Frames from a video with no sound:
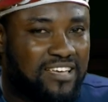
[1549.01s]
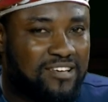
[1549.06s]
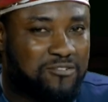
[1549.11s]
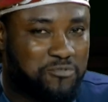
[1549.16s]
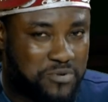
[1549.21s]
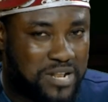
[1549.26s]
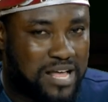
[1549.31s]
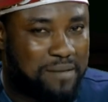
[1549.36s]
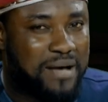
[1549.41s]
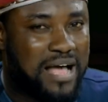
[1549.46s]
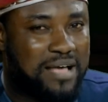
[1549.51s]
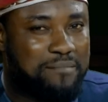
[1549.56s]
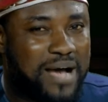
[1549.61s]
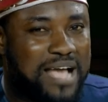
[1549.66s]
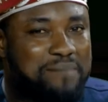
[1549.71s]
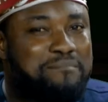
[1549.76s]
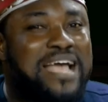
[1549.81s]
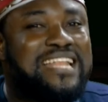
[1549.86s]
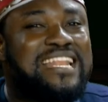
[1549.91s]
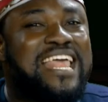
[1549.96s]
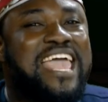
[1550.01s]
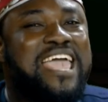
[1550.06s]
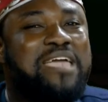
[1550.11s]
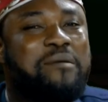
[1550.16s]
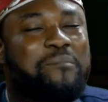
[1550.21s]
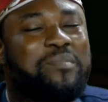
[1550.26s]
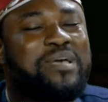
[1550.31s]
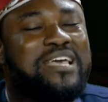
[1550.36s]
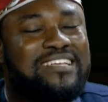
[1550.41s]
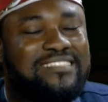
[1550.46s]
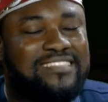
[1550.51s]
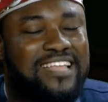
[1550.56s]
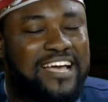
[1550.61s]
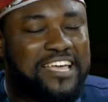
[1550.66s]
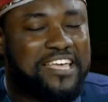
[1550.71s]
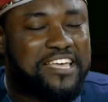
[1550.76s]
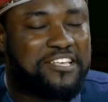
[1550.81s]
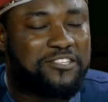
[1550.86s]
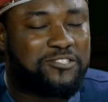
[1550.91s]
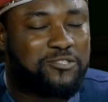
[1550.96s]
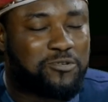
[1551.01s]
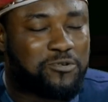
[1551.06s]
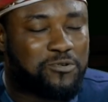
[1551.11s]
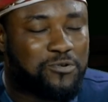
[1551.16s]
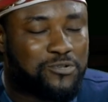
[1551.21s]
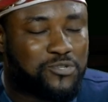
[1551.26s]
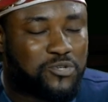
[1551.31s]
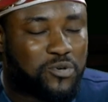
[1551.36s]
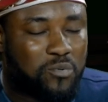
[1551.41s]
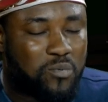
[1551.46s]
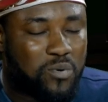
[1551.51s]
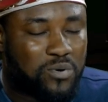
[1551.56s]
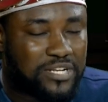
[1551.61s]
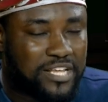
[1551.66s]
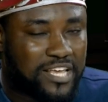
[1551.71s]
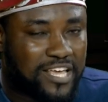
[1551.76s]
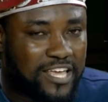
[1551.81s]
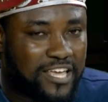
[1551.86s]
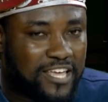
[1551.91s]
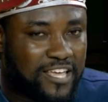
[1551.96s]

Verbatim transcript: Una bye bye. My name is Ezugo Chokwode.